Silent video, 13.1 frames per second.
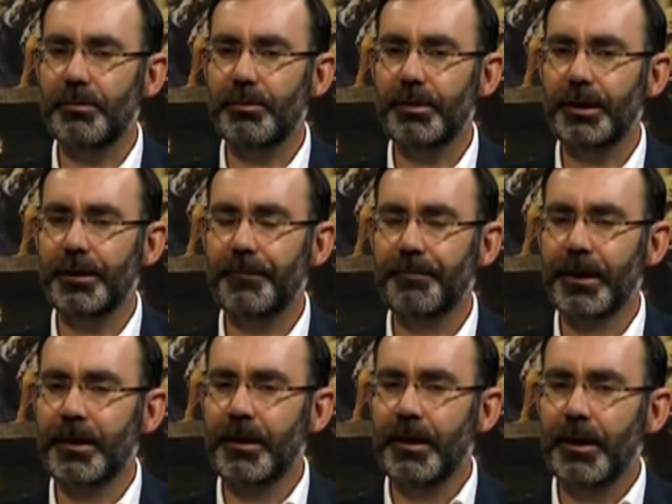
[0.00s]
Maria.
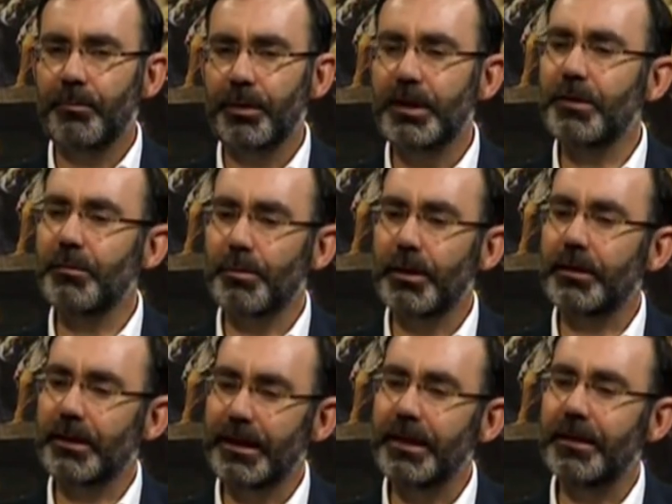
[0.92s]
But this is what
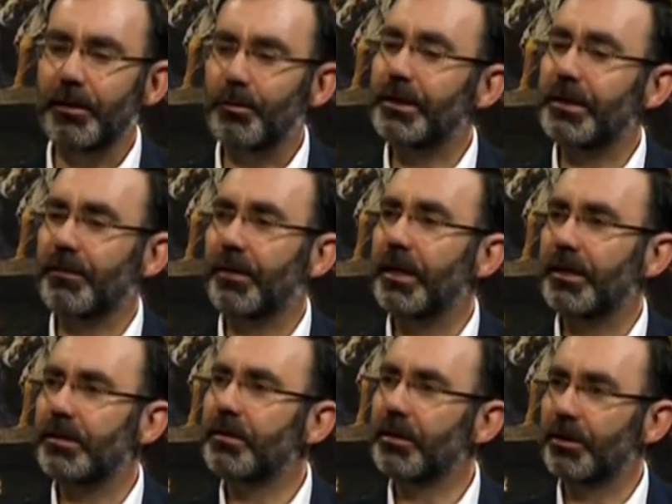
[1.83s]
he always
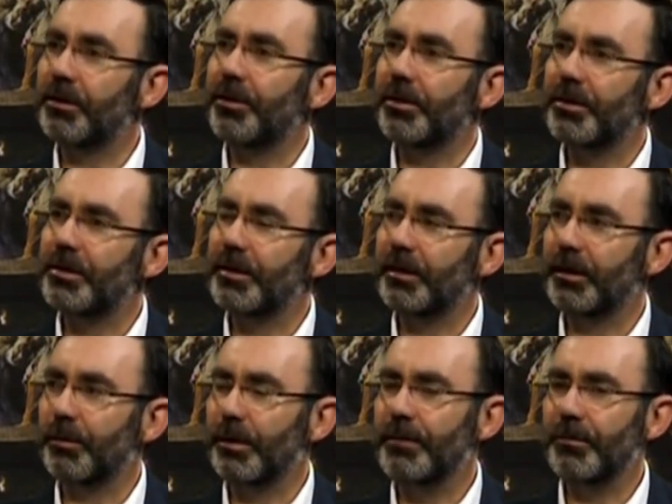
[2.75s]
advised others. You
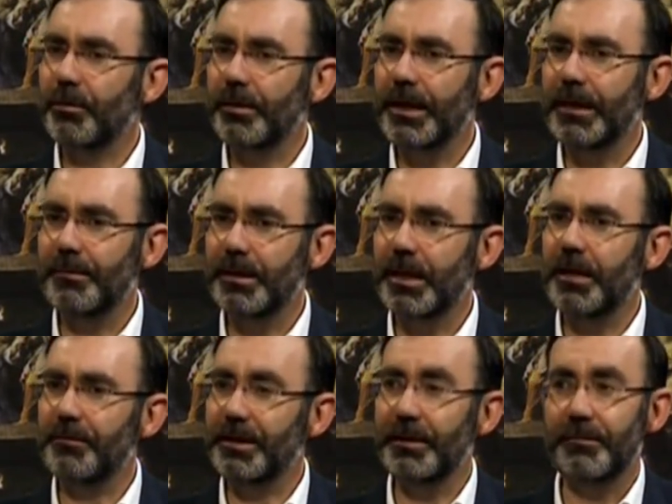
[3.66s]
know, even though he
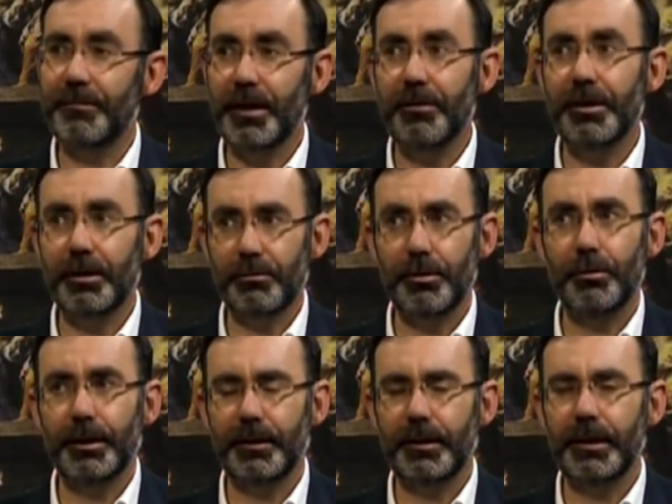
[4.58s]
himself did very
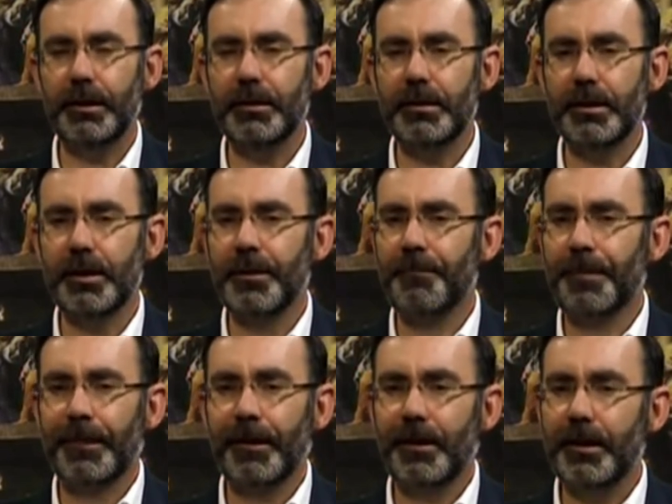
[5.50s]
heroic things,
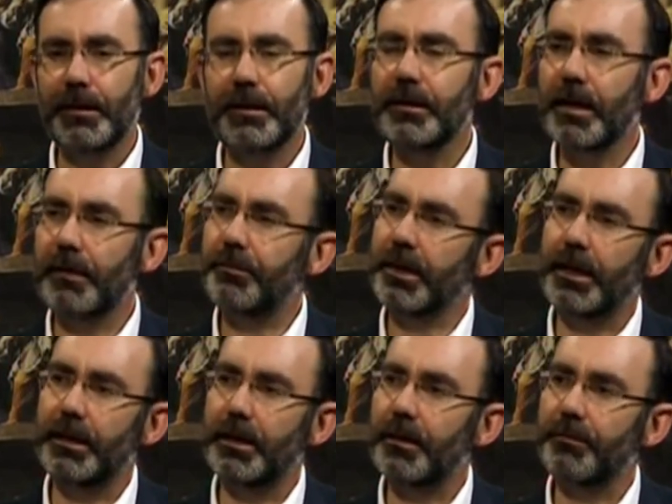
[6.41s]
he didn't
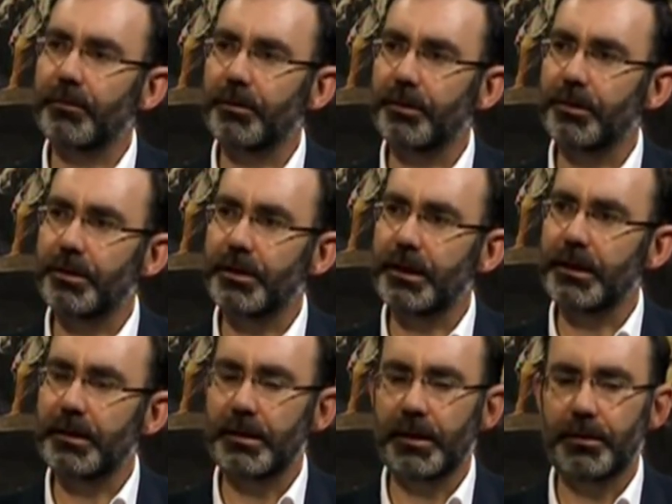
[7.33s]
advocate that for others. He
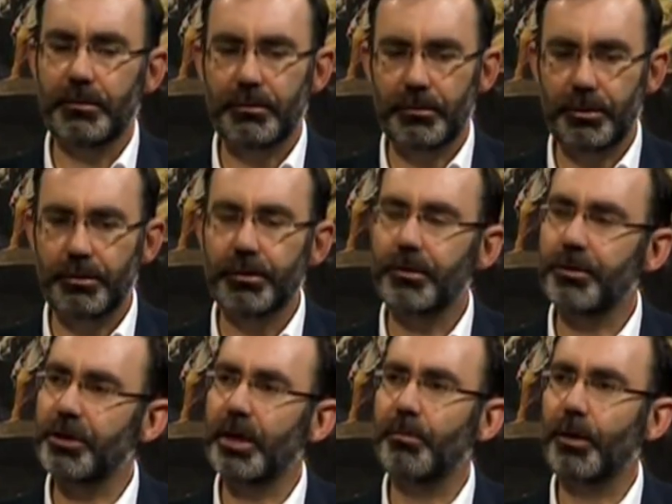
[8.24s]
said, do your
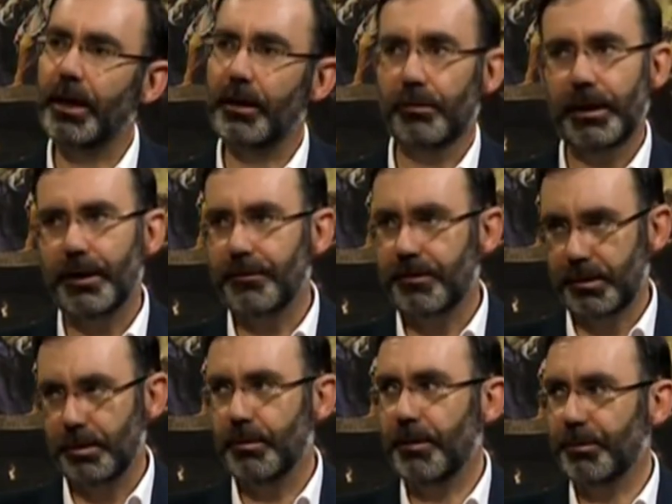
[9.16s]
job well. Okay, if
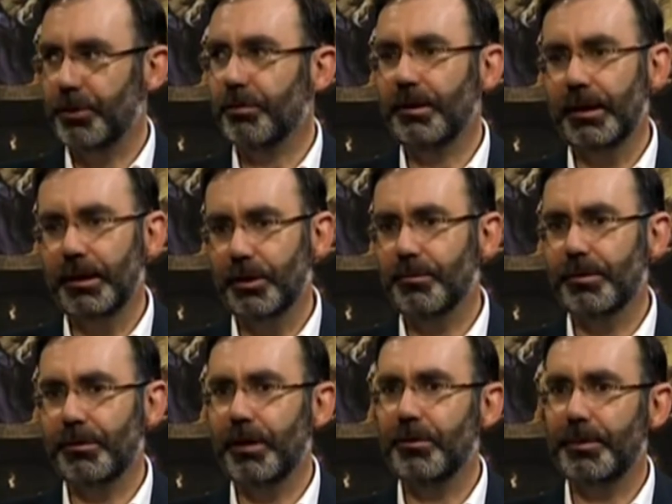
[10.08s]
some opportunity comes
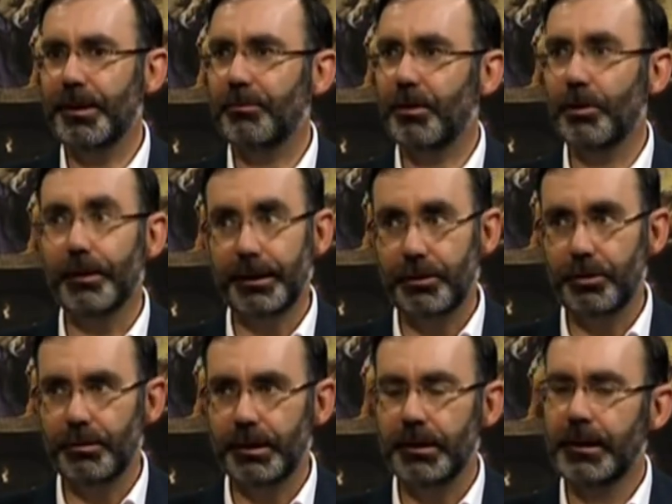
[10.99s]
around to be heroic,
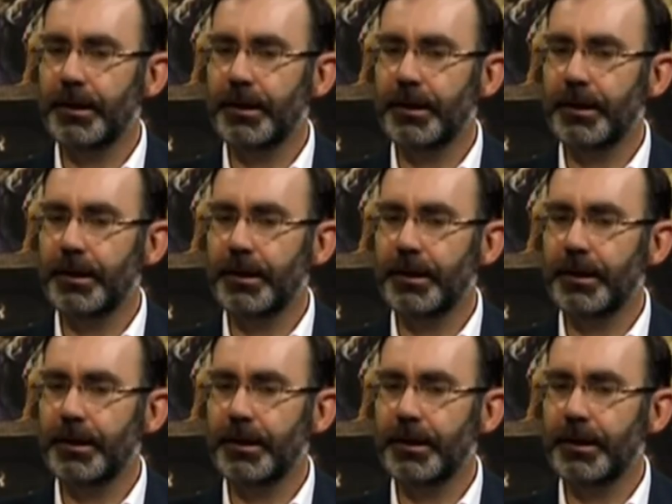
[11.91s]
do it.